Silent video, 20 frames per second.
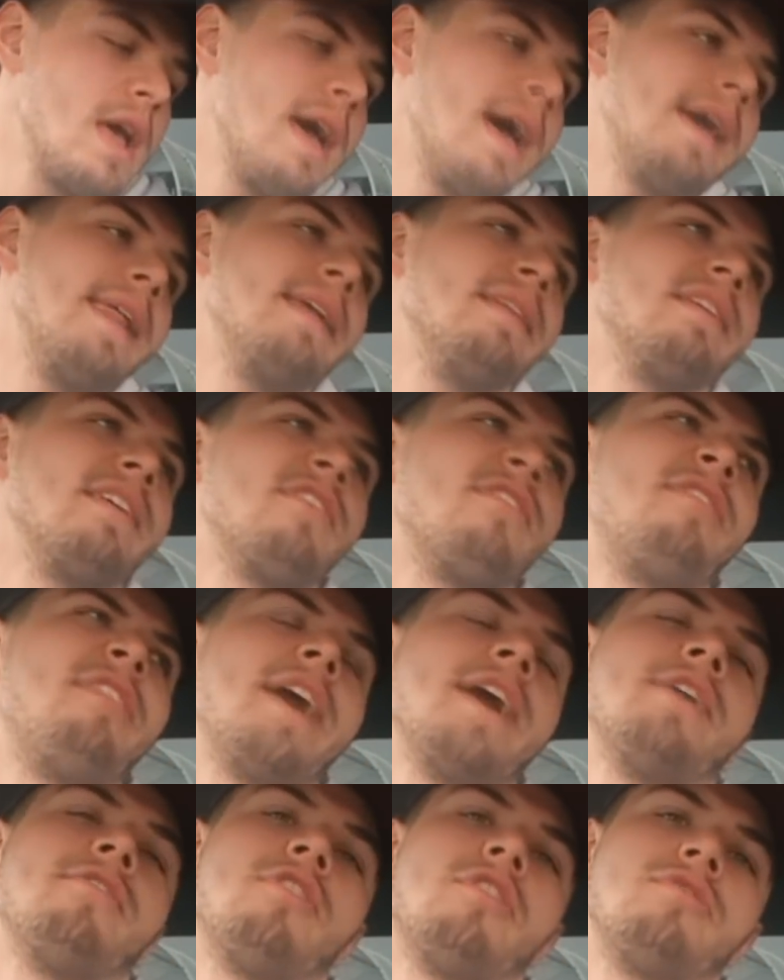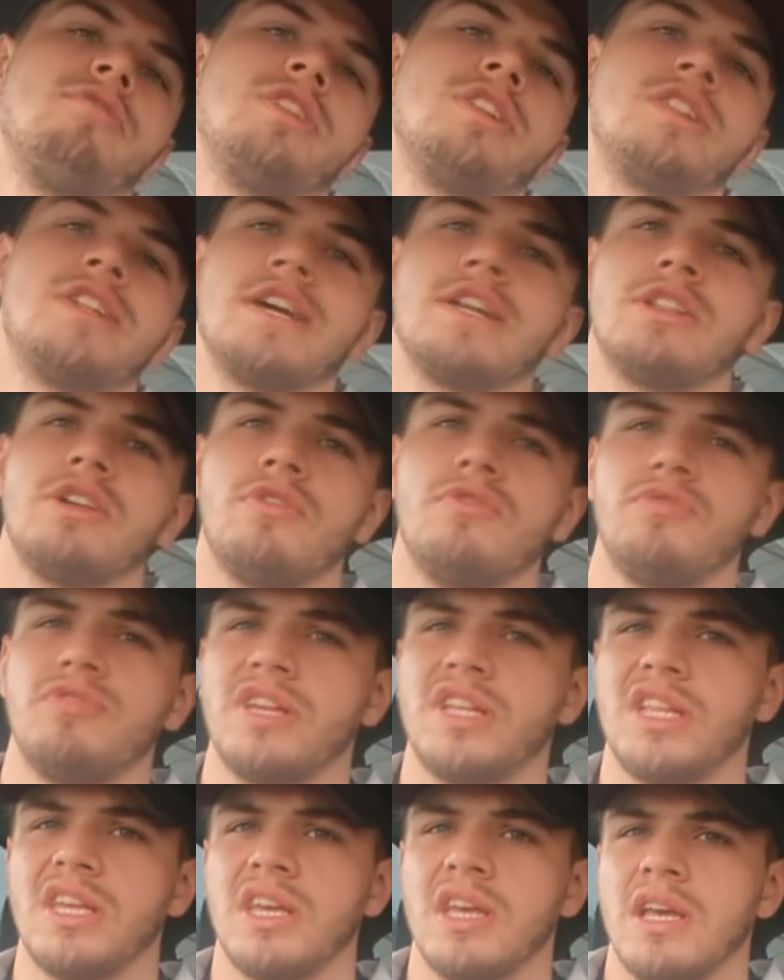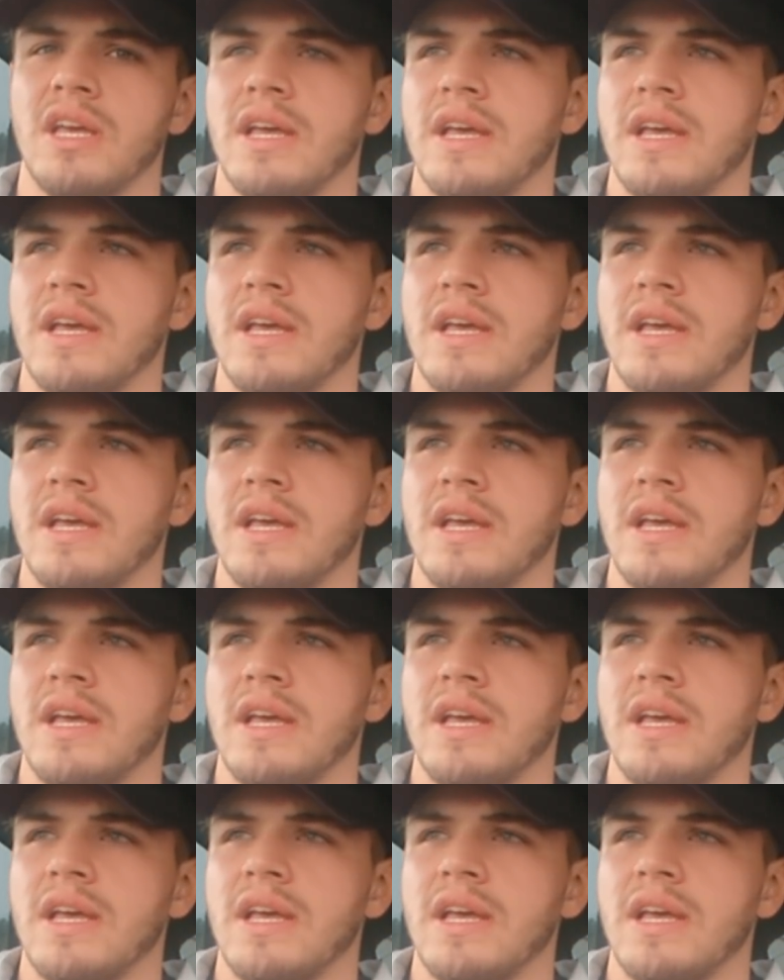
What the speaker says: and then like 500, 600,